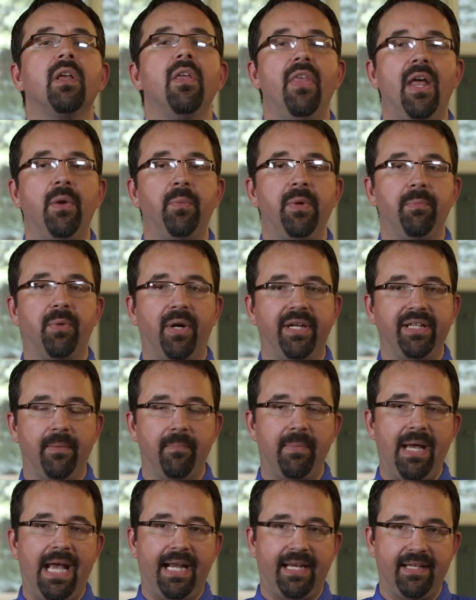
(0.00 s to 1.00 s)
Then we bring them
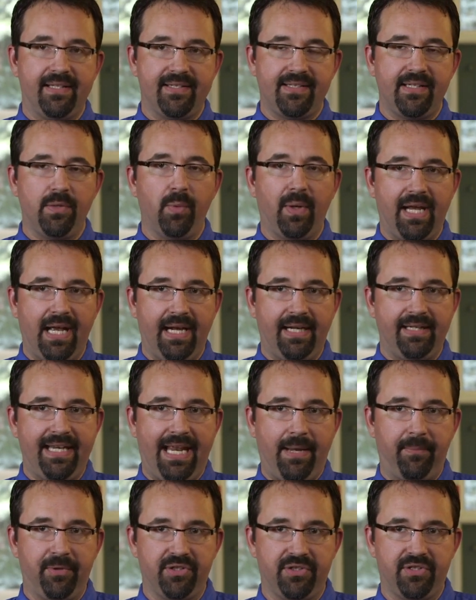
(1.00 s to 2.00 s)
back and see what kind of
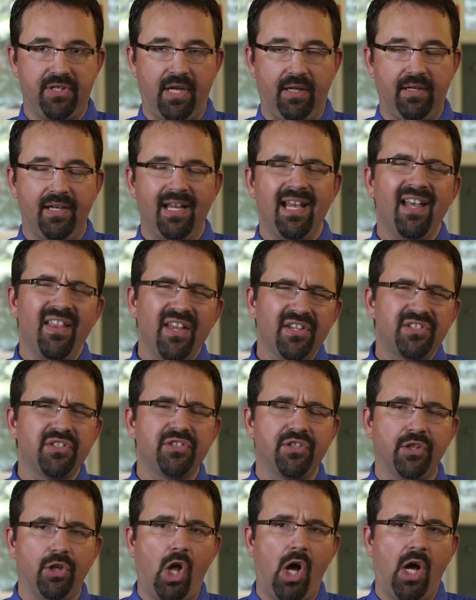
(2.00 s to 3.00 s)
damage is done. This is
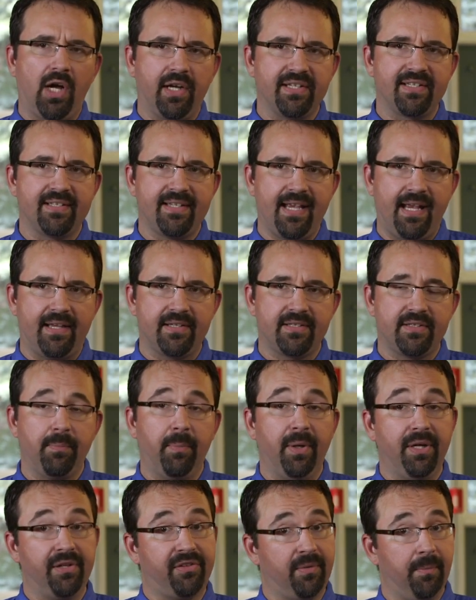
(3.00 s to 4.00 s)
the longest test,
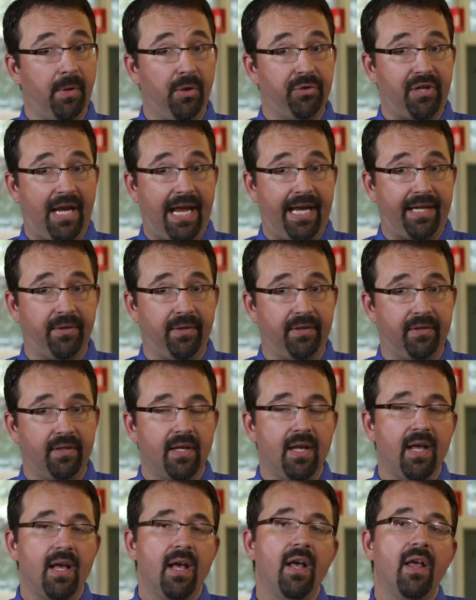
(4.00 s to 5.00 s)
but it's the most accurate.
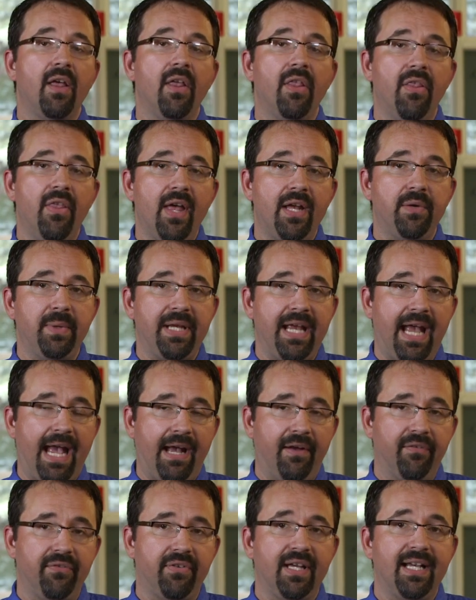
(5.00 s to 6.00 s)
Then we
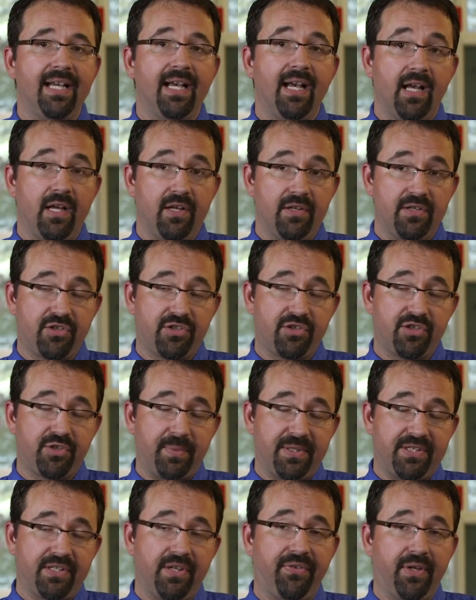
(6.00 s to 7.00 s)
have
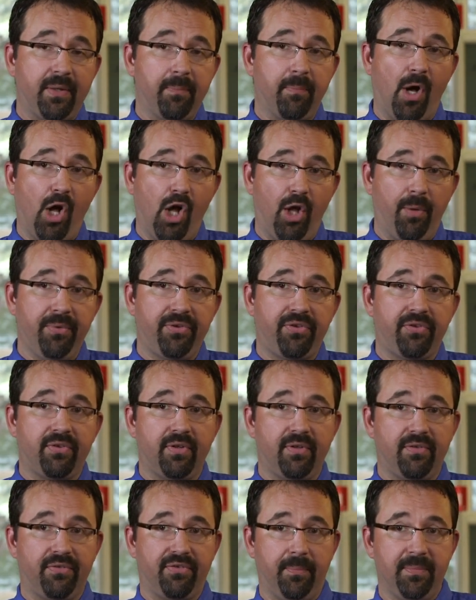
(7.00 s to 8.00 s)
specific bulbs
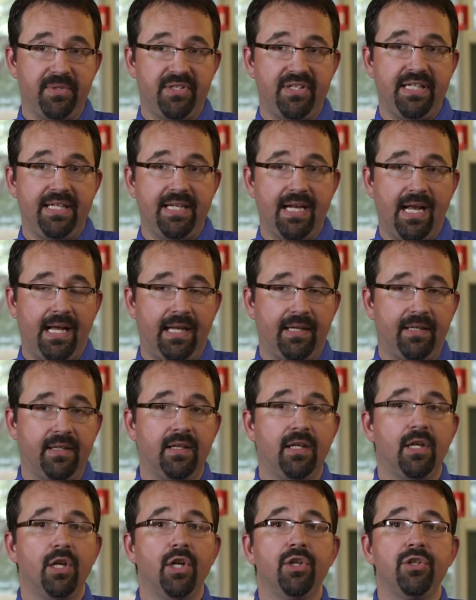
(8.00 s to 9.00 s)
from xenon
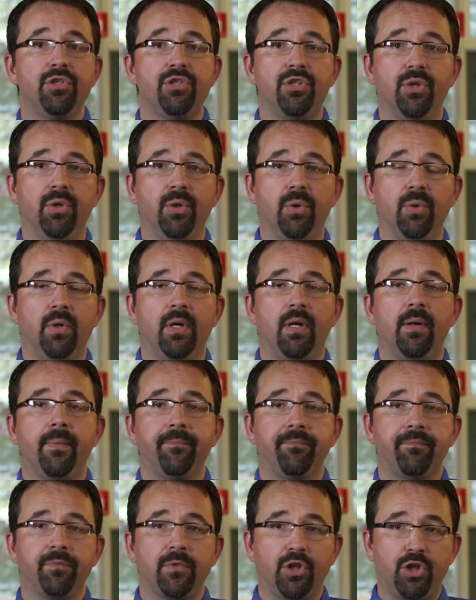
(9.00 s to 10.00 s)
to
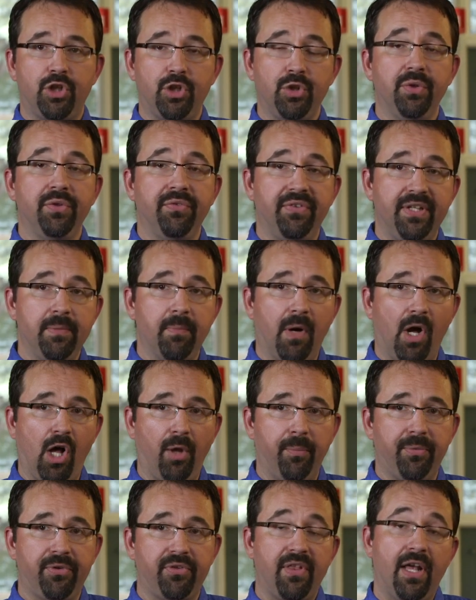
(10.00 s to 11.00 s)
QV
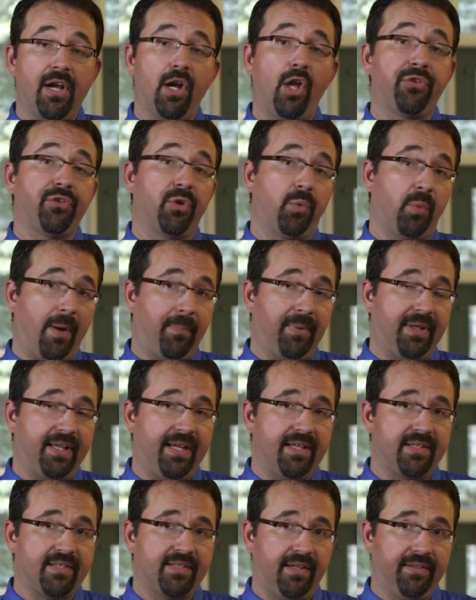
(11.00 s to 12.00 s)
bulbs that also
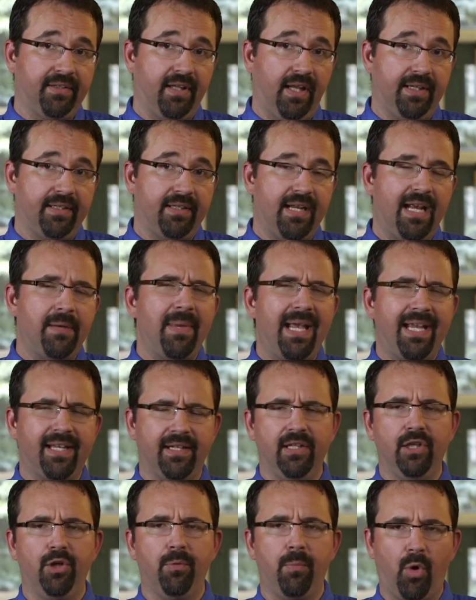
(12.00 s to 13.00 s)
replicate sunlight and make it a
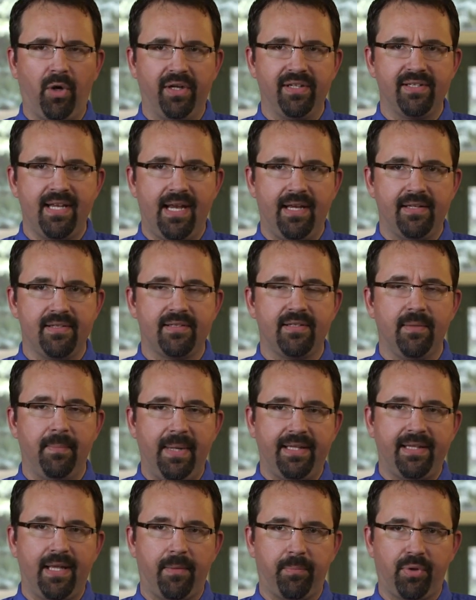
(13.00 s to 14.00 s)
little more intense to
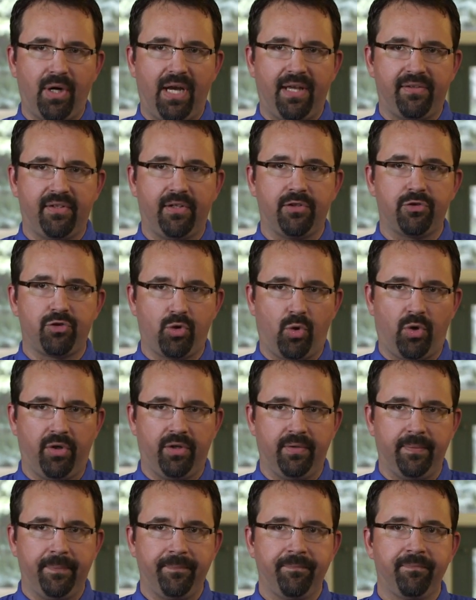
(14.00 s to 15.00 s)
make that process shorter.